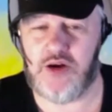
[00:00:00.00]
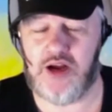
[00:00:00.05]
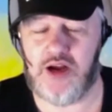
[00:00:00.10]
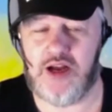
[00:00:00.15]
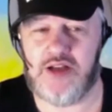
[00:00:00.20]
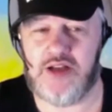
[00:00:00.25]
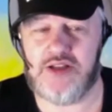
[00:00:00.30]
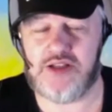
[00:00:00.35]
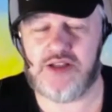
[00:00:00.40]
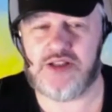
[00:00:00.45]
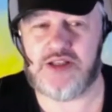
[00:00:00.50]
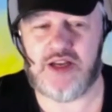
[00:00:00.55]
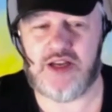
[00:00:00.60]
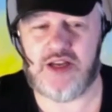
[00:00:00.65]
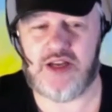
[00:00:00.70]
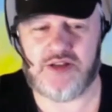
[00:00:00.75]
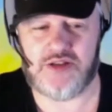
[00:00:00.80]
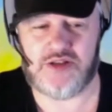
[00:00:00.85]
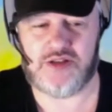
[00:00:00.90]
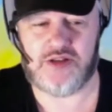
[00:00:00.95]
I
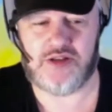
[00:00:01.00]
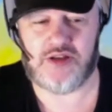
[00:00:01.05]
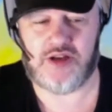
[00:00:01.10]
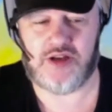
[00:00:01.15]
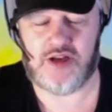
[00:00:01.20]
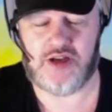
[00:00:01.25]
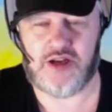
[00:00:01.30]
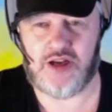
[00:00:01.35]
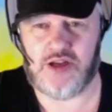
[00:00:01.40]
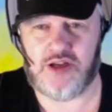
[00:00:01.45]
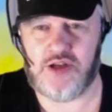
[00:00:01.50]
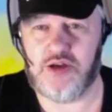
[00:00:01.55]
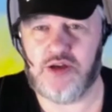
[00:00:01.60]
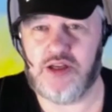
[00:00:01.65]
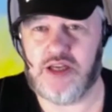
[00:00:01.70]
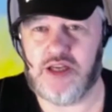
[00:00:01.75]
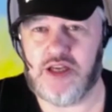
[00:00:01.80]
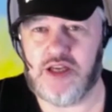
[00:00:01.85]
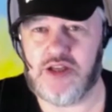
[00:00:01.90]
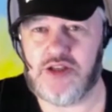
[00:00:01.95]
understand you
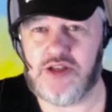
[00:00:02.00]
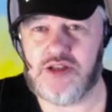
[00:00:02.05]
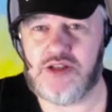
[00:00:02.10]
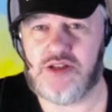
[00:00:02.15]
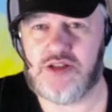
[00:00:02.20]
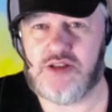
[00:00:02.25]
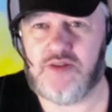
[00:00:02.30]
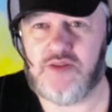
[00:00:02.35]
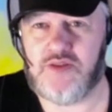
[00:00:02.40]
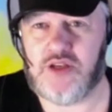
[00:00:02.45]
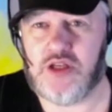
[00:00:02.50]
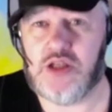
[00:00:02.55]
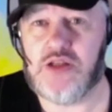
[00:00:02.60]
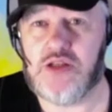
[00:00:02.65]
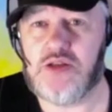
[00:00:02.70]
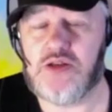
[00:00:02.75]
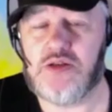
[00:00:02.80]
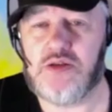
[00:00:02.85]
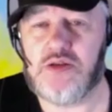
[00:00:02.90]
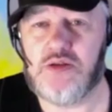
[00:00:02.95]
can get
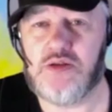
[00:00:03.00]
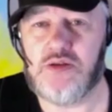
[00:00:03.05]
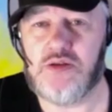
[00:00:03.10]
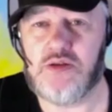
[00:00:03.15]
certificates,